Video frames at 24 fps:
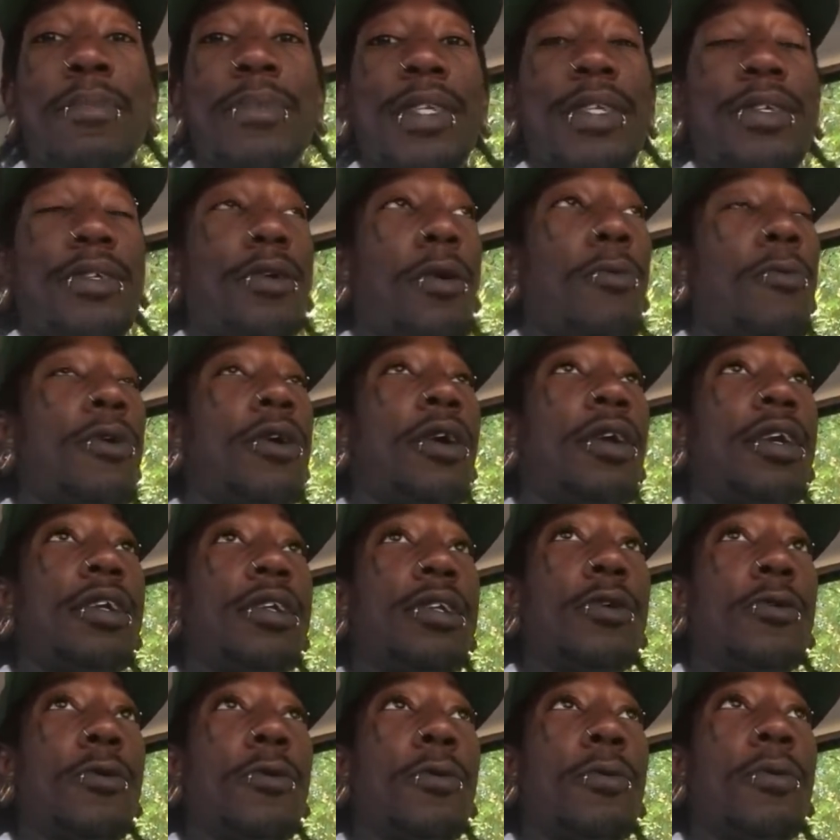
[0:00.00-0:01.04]
So we're gonna
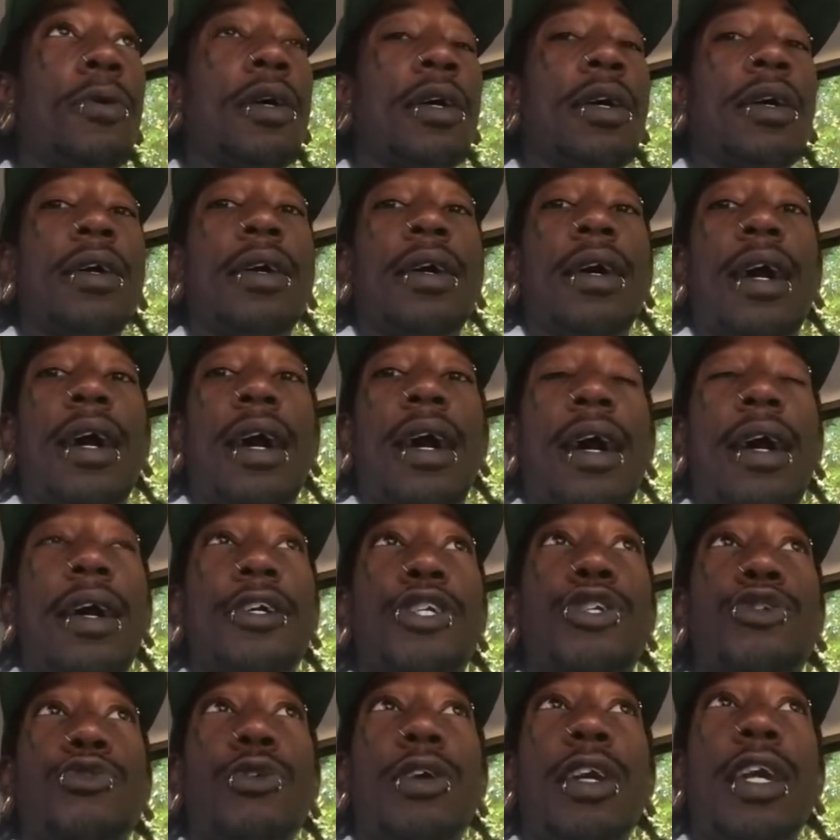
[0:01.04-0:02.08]
do uh,
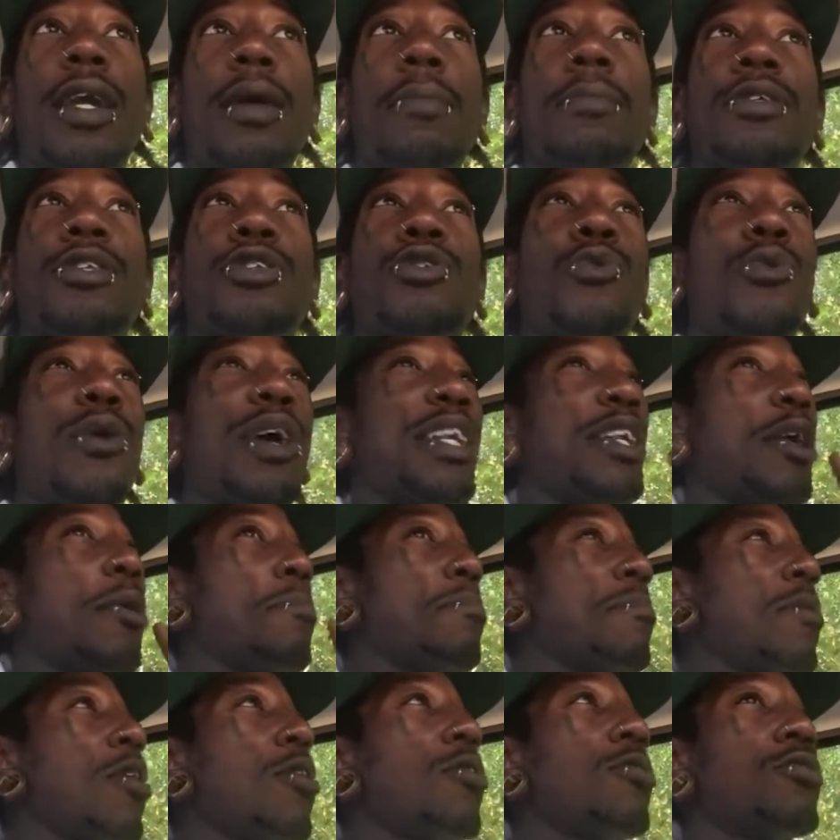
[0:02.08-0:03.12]
streams doing the
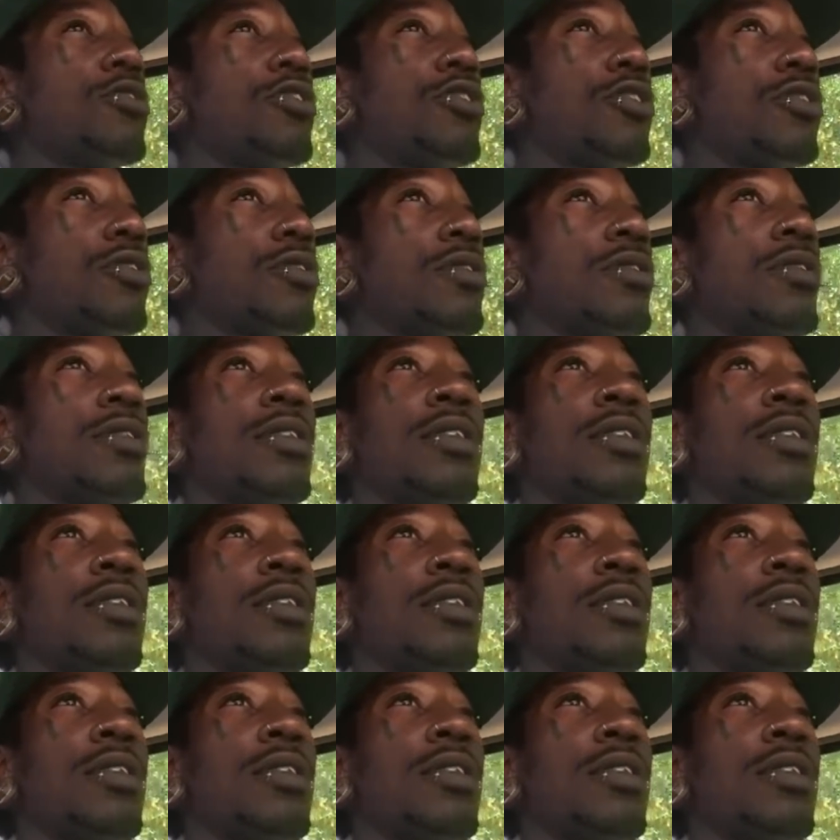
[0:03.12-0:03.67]
merch.